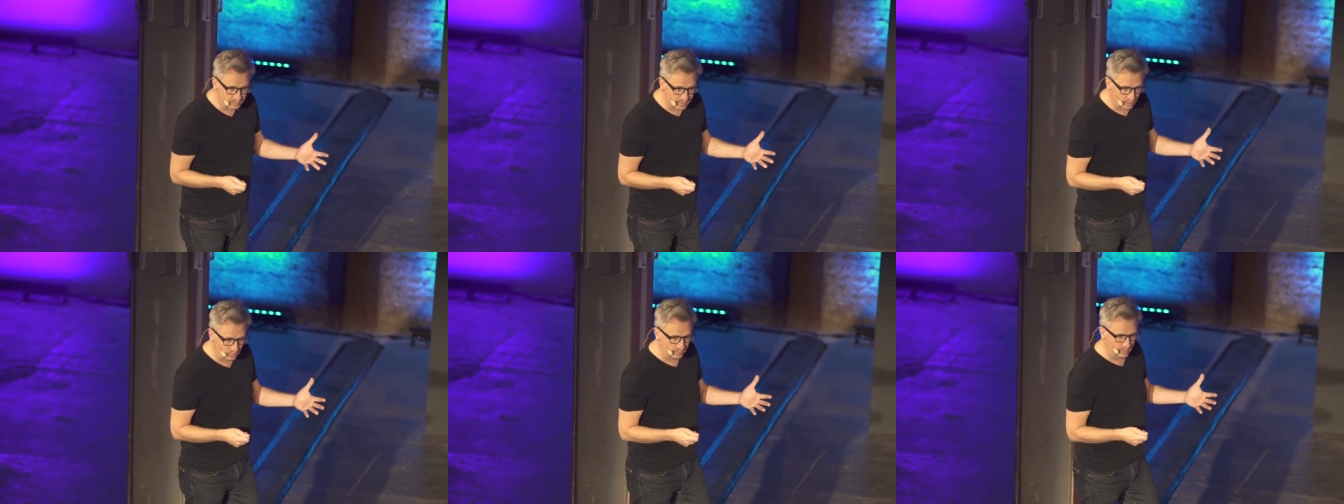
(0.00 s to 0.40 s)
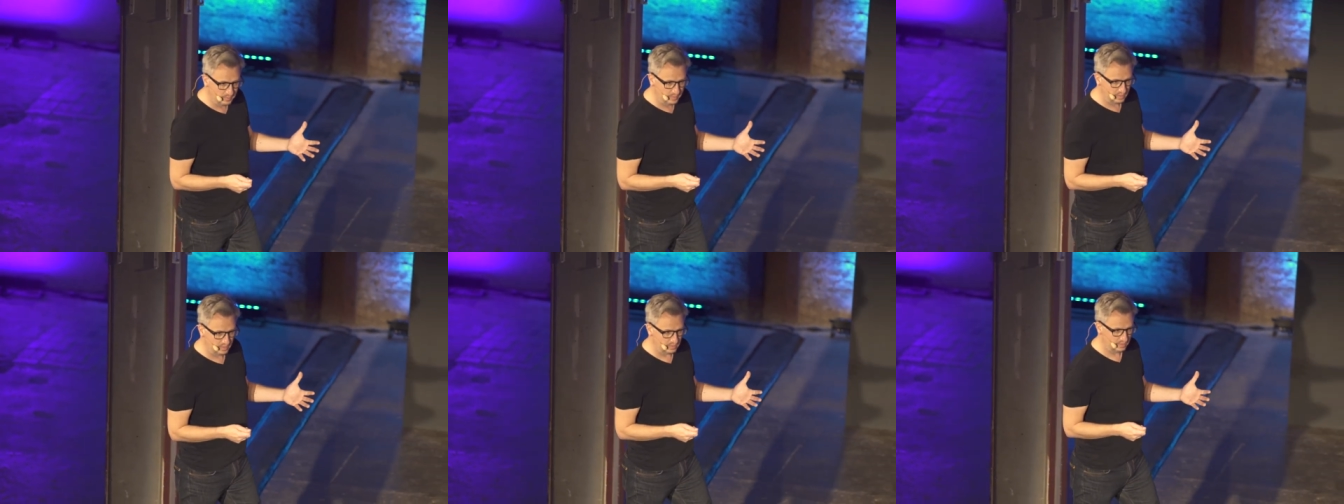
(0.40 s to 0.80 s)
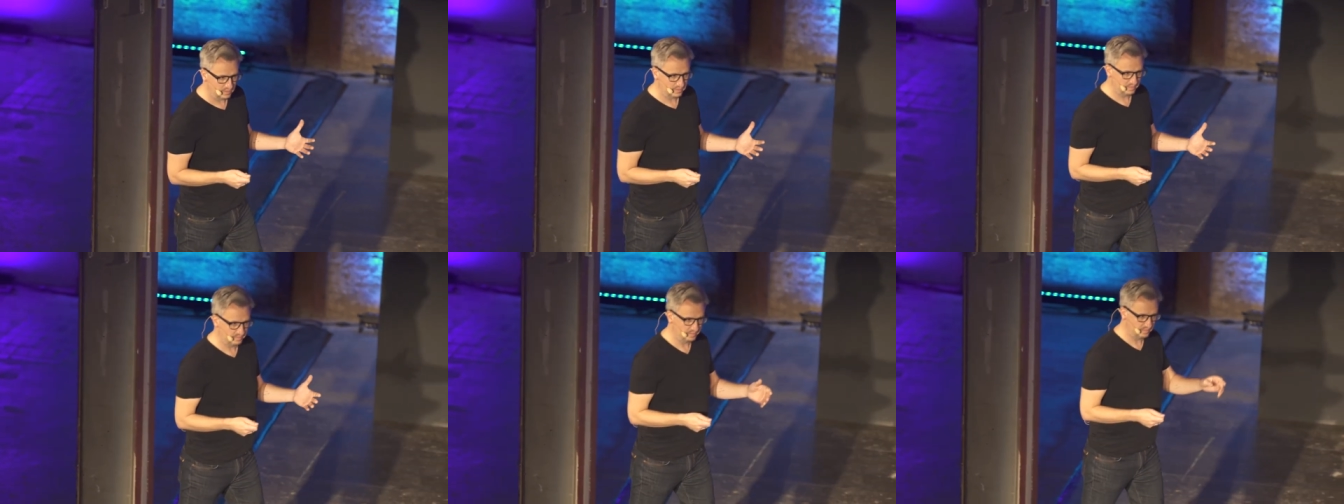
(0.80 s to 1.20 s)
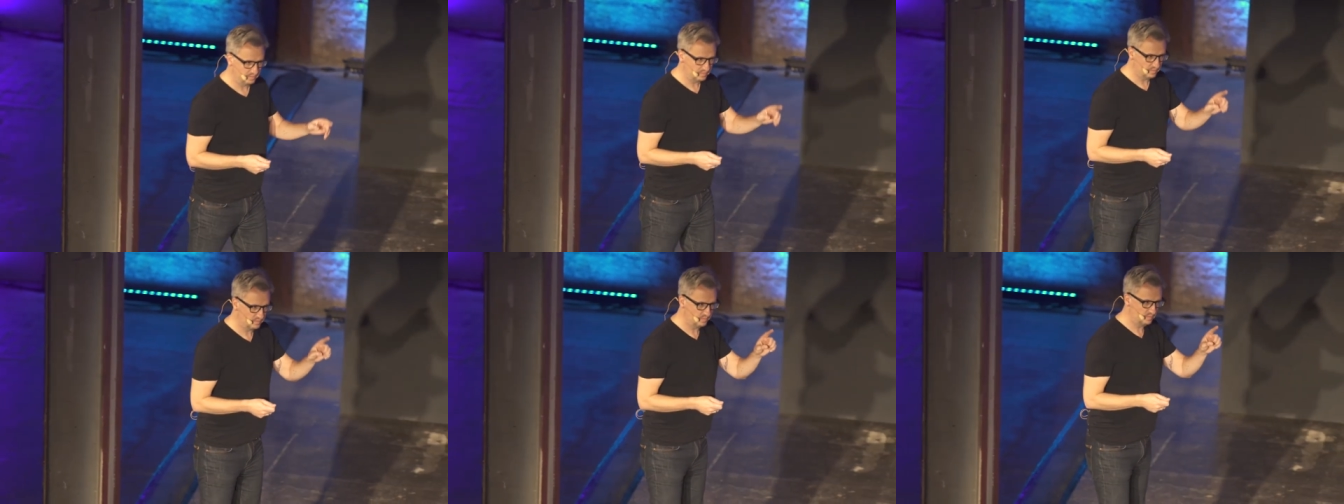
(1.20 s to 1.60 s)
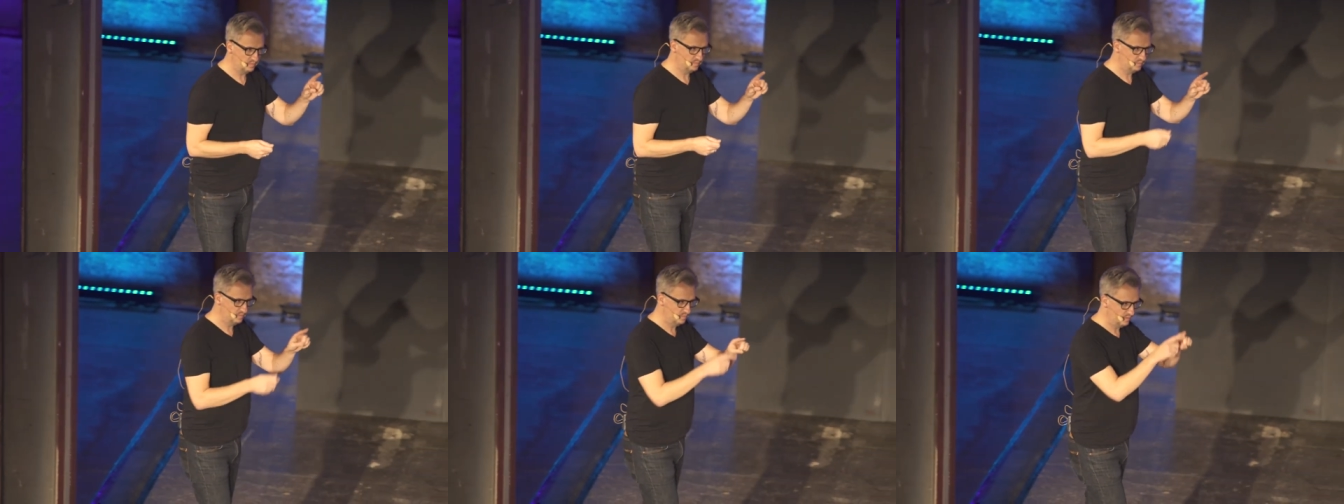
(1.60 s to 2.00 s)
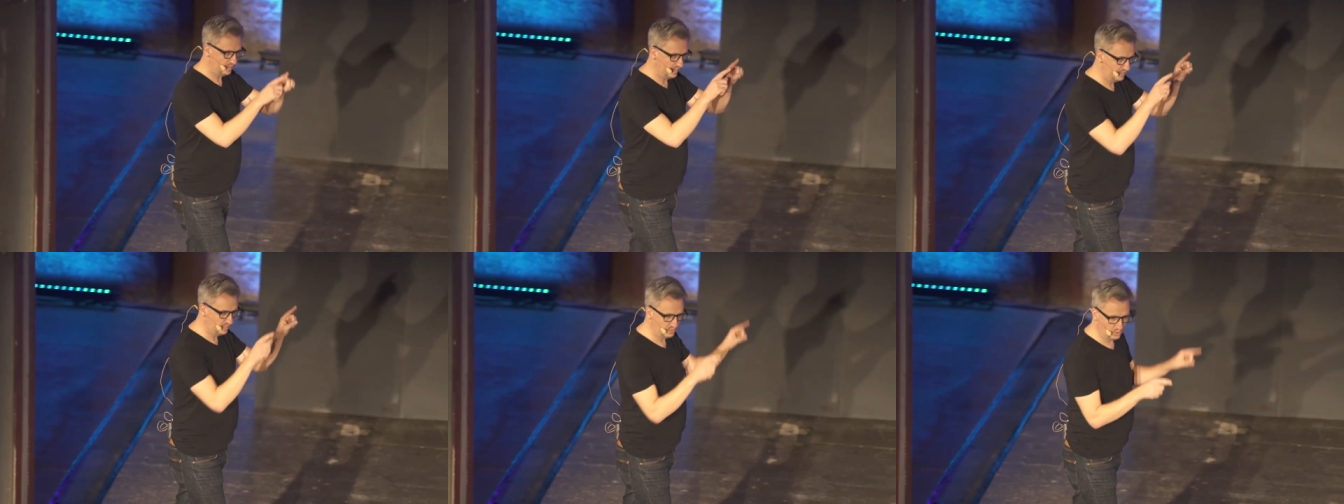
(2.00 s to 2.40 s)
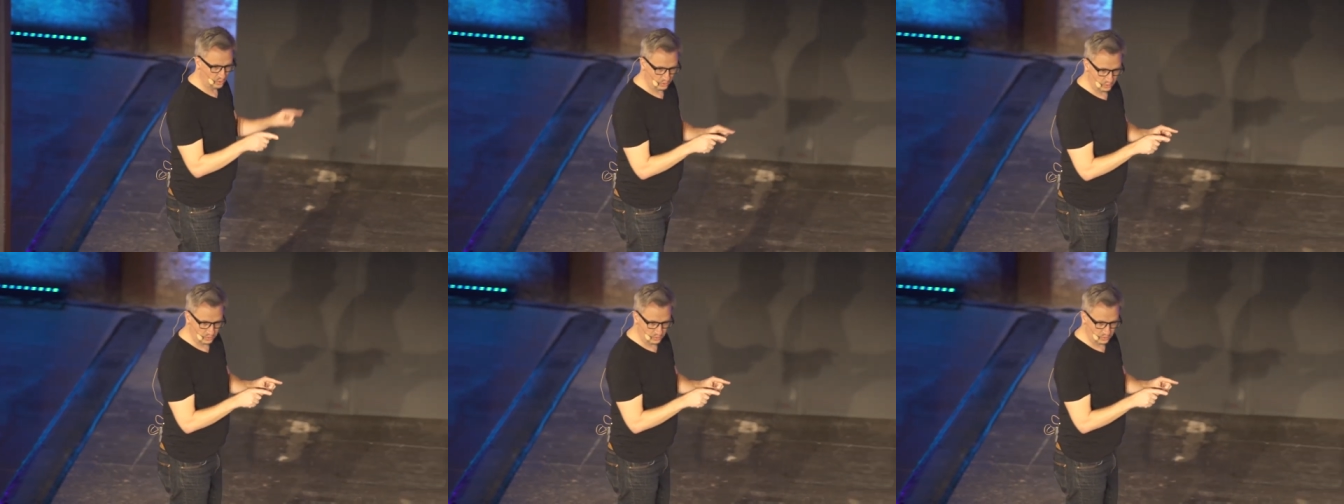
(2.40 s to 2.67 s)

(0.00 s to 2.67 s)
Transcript: from now, maybe, I can go